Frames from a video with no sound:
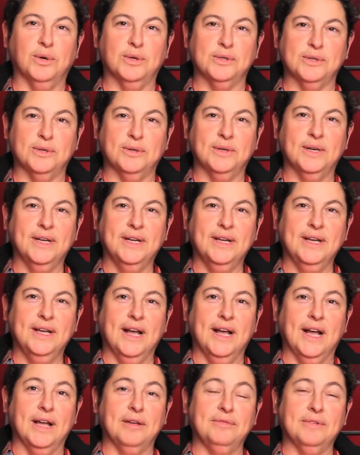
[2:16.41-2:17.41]
So
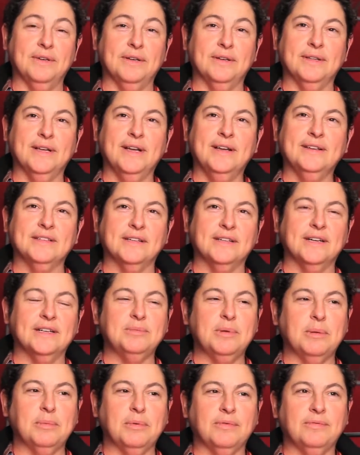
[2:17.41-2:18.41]
I feel sometimes
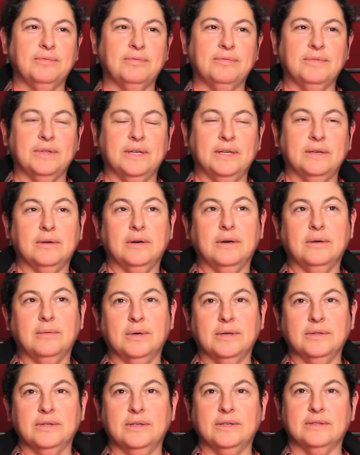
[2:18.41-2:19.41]
people think, oh,
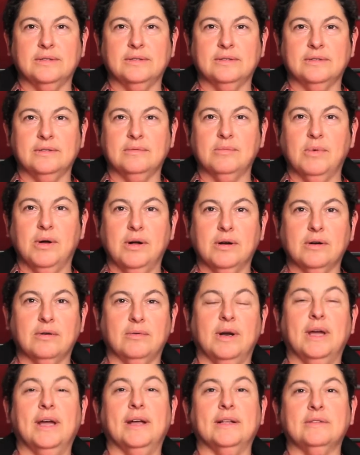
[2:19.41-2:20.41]
well, these small
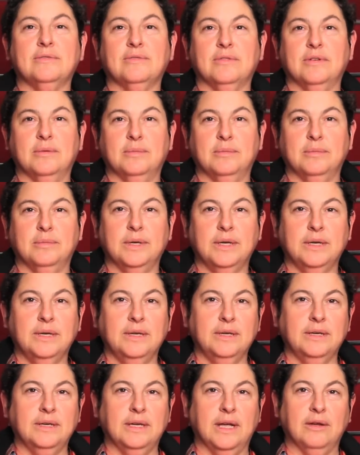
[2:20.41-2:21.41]
grants from
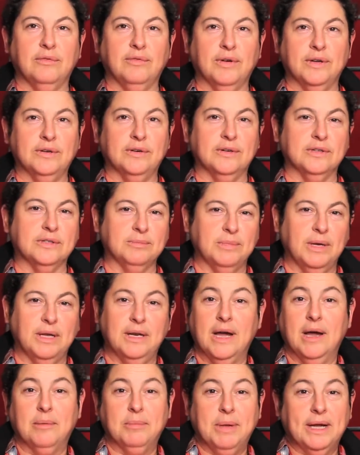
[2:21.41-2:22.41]
gay funders may
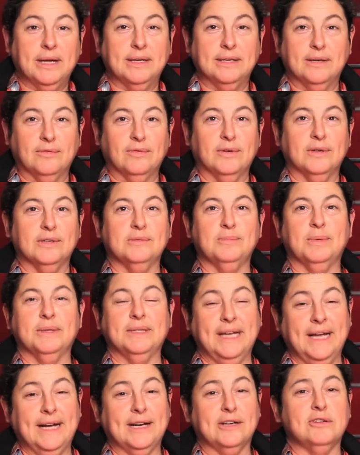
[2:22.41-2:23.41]
not make a difference, but
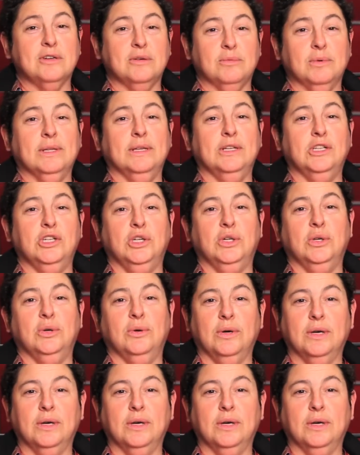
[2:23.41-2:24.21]
they actually really do.